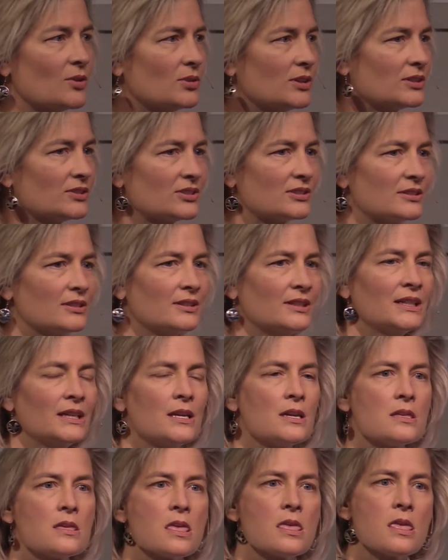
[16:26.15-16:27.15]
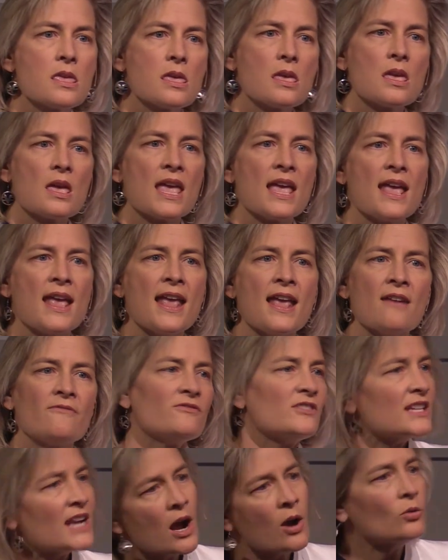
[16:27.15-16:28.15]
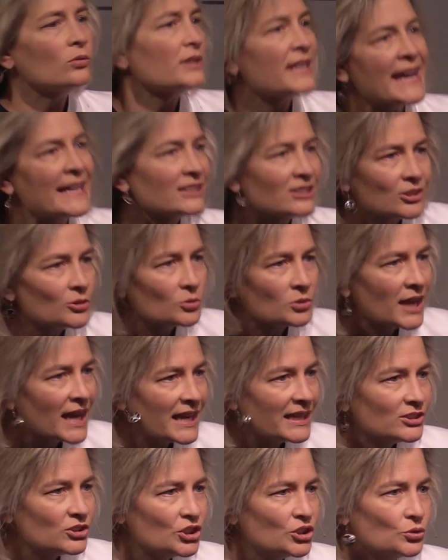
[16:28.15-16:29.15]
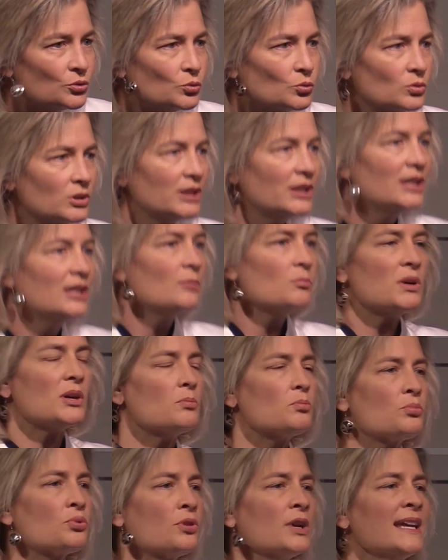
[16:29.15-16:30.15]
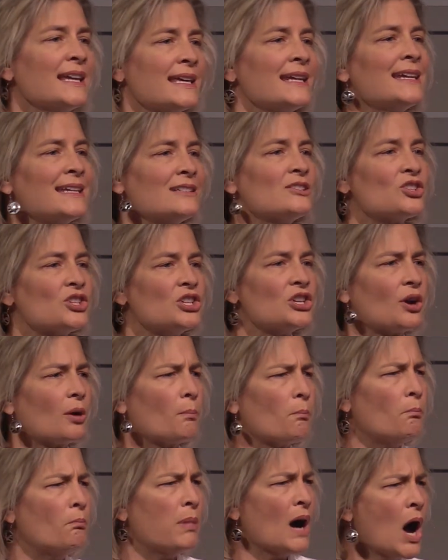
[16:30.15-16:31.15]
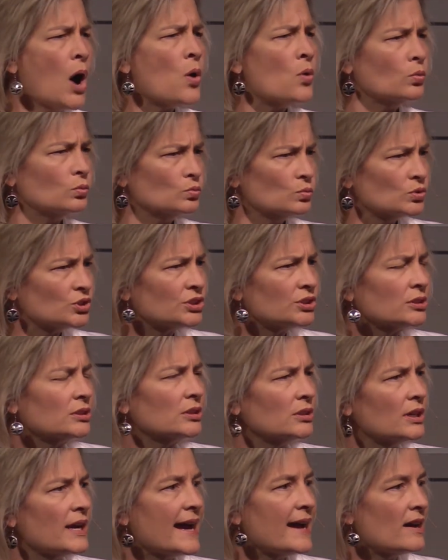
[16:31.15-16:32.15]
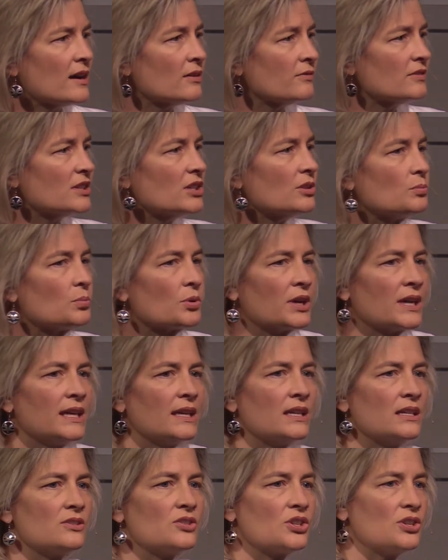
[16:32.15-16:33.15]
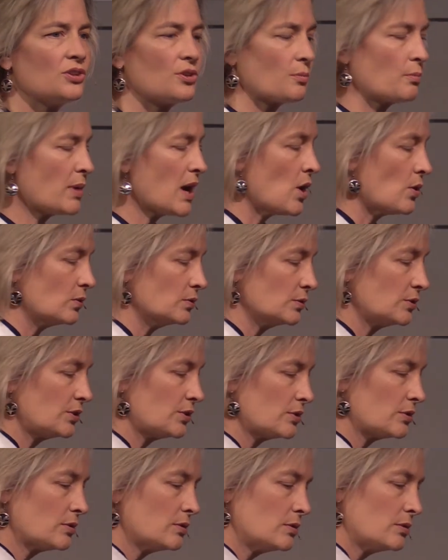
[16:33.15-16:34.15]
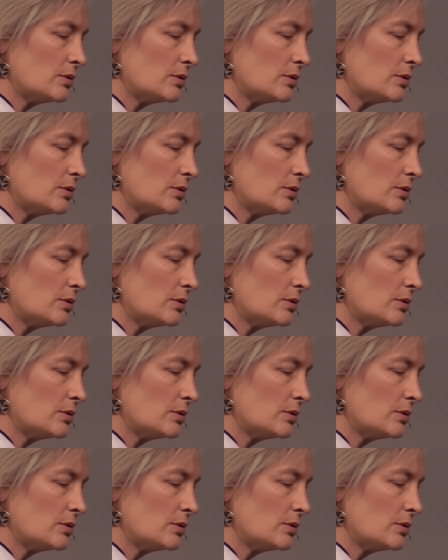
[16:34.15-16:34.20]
noticed. If you don't, that's okay too. But bring it into your bones. However you bring it into your bones.